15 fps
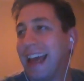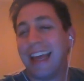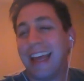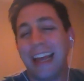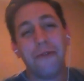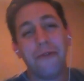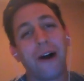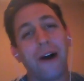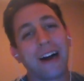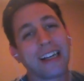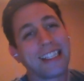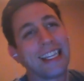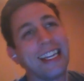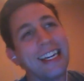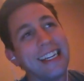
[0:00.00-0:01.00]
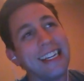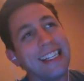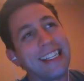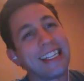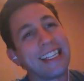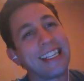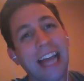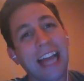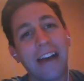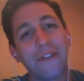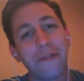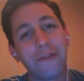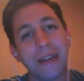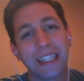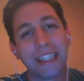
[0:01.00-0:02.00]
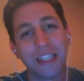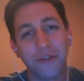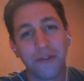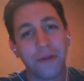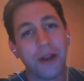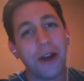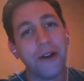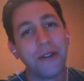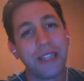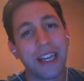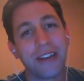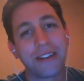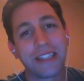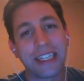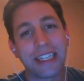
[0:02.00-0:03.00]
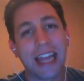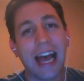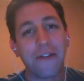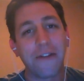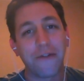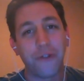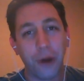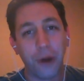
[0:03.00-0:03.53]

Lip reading: He walks in and he says, "I have a message from the hotel staff for